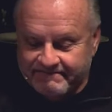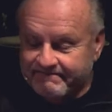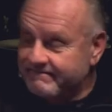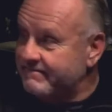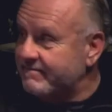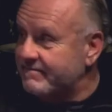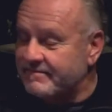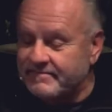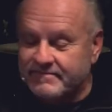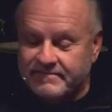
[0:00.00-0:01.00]

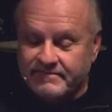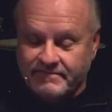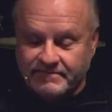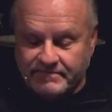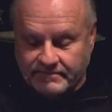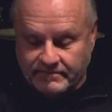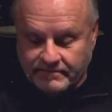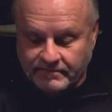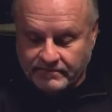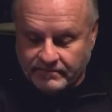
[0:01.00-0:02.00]

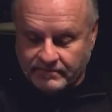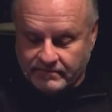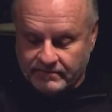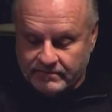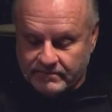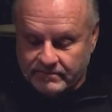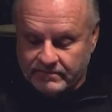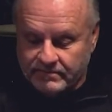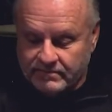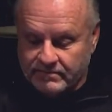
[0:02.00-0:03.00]

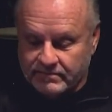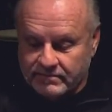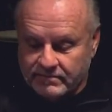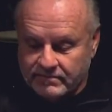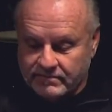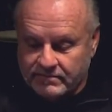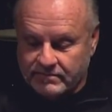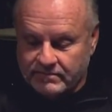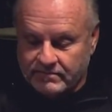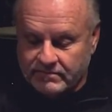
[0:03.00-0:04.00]

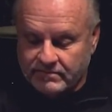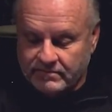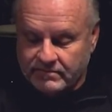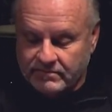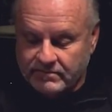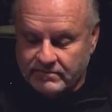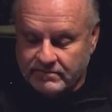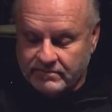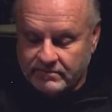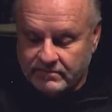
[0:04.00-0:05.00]

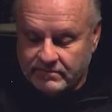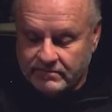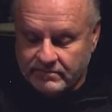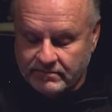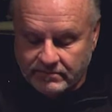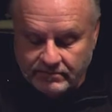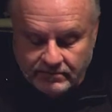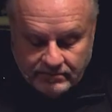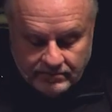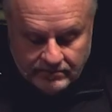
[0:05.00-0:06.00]

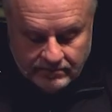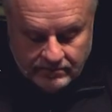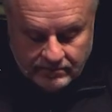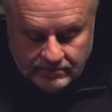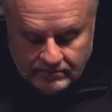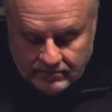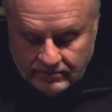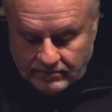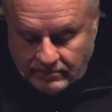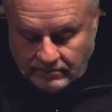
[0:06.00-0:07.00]

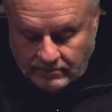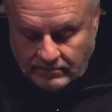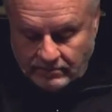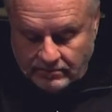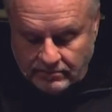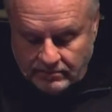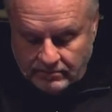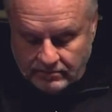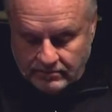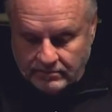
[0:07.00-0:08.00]

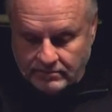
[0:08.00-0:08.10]
[no speech]